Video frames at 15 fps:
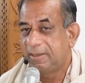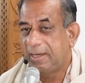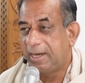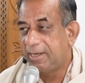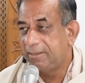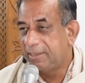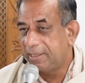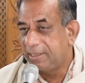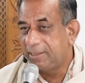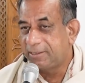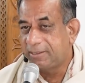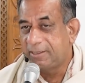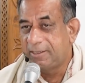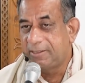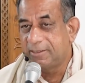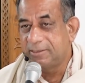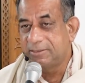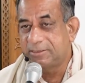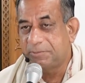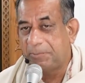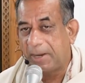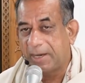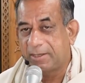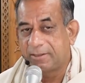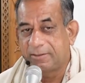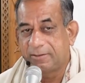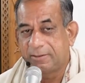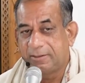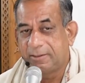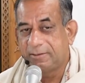And then it returns back.
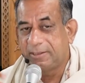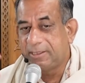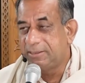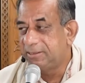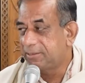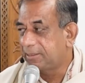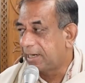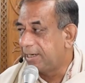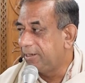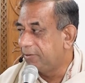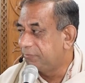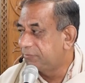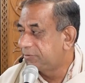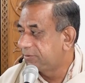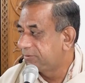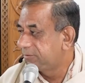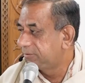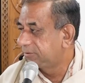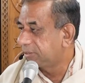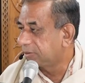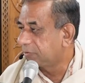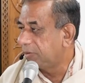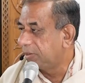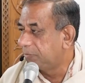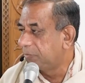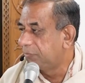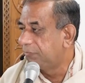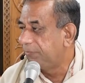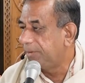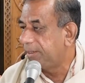There is a kind of circular
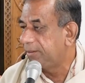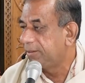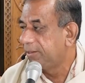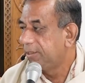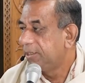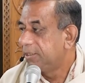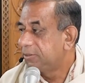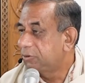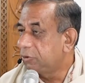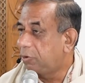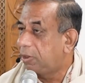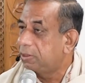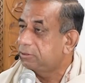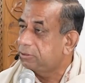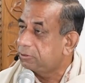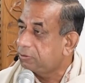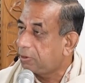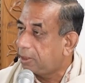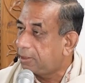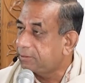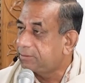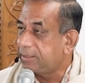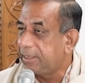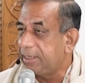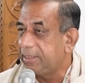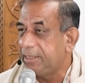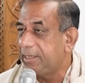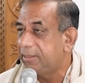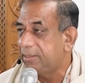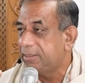movement. So also thoughts
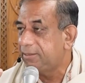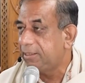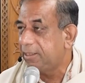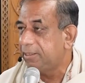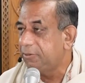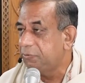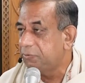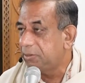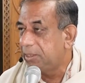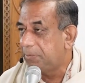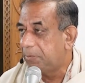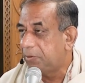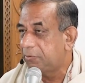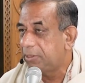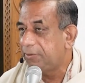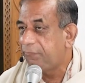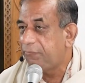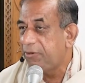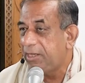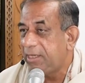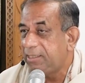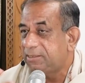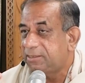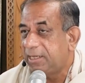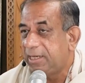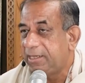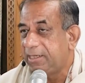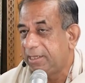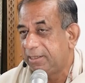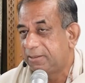radiate, nothing unusual about it. Feelings
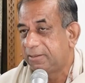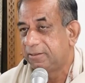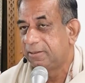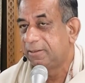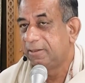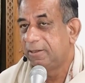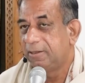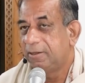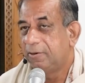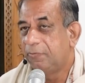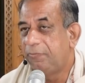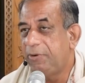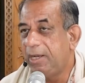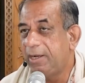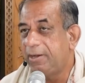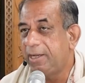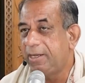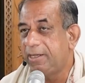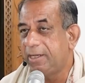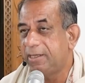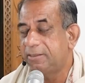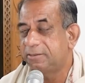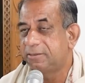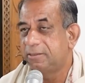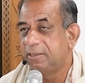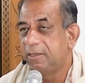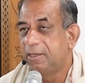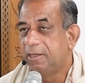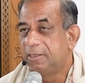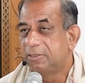radiate. Will radiates.
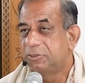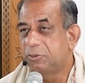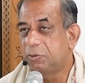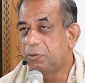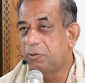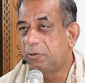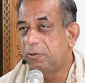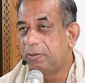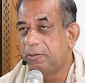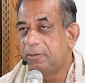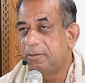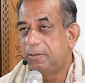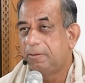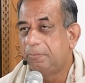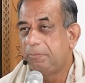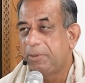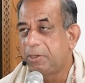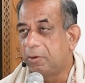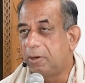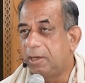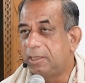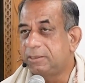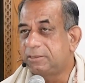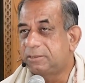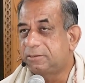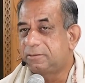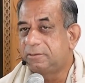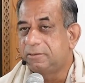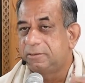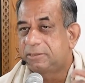So,
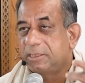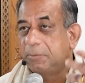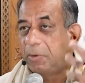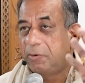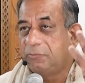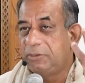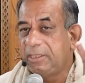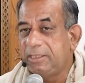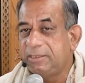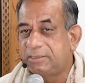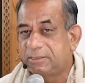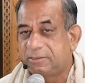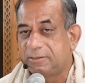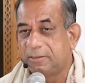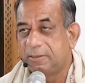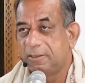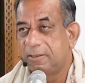because some of these